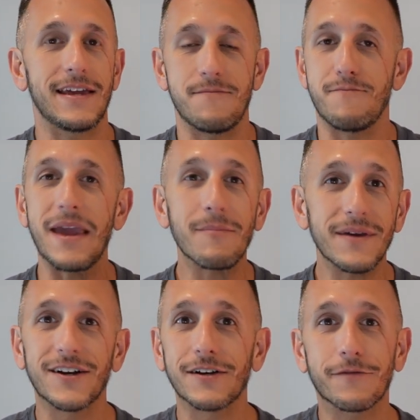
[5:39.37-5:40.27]
it may
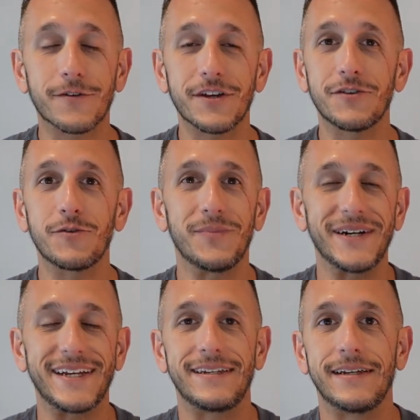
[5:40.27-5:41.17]
be good for you,
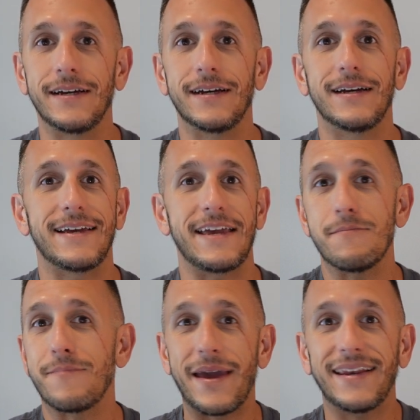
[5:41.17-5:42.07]
but
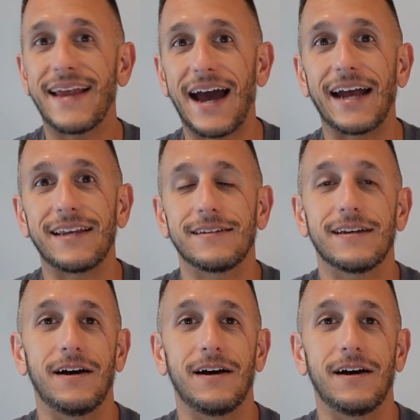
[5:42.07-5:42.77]
it may not.